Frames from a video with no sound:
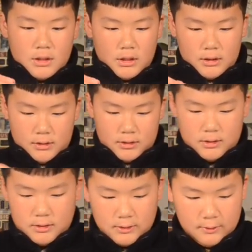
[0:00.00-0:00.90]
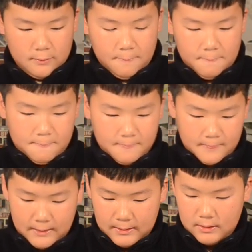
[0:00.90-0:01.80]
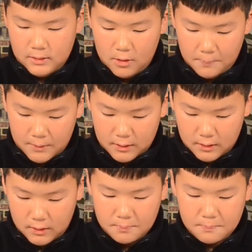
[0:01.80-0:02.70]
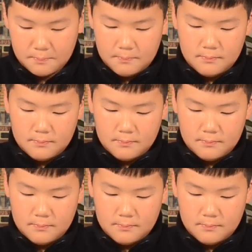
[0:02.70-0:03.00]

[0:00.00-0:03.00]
thing, opening up.